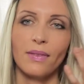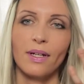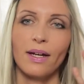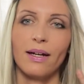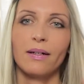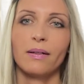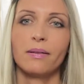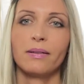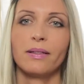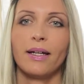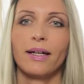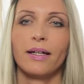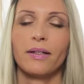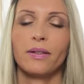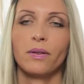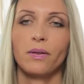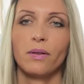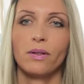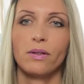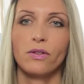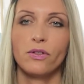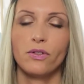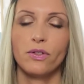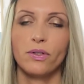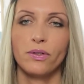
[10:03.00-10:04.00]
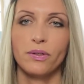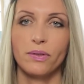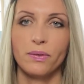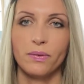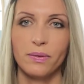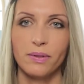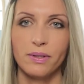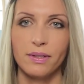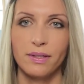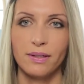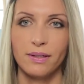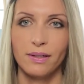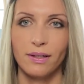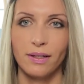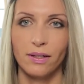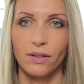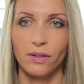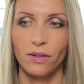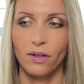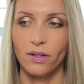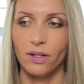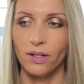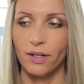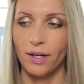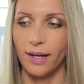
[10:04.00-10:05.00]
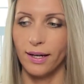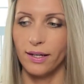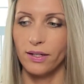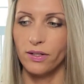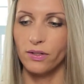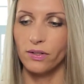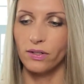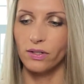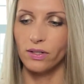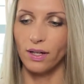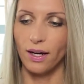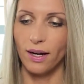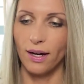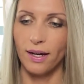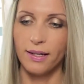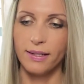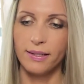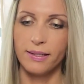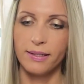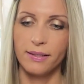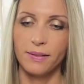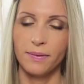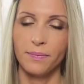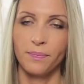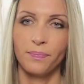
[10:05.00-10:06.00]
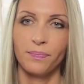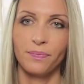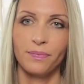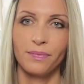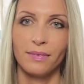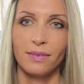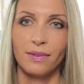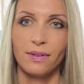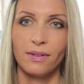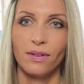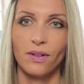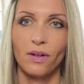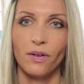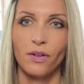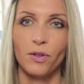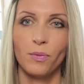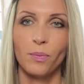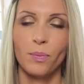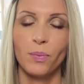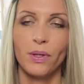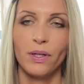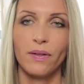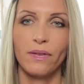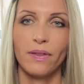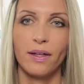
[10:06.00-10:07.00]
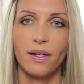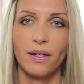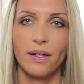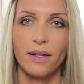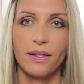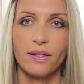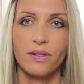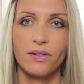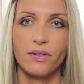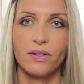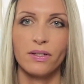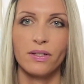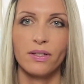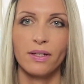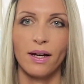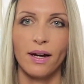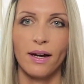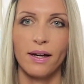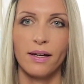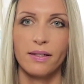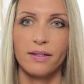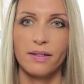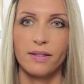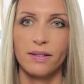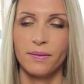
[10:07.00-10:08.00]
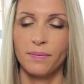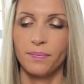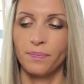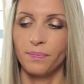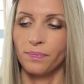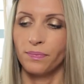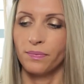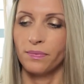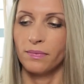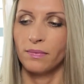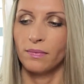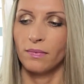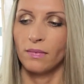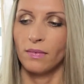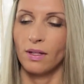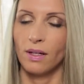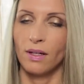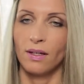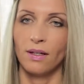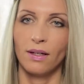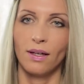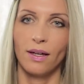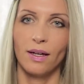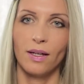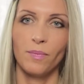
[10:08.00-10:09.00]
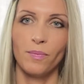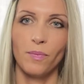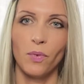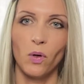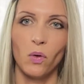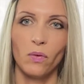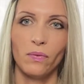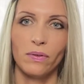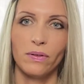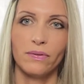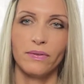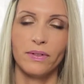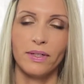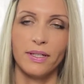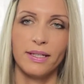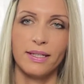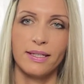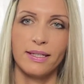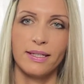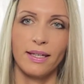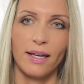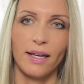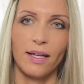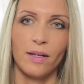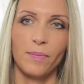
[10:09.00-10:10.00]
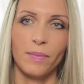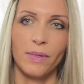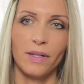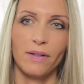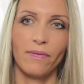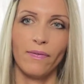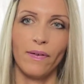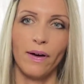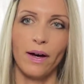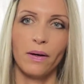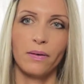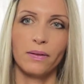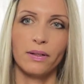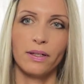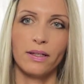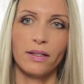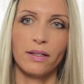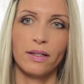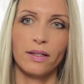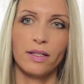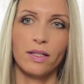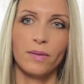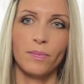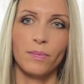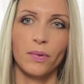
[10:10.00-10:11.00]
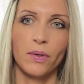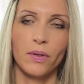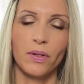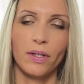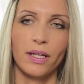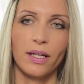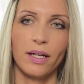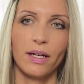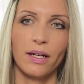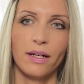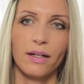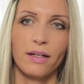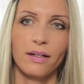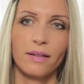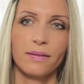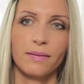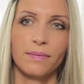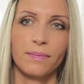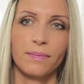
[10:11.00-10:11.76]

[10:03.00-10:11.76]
I would like to introduce another exercise, another breathing exercise. And both of these can be found in this book here,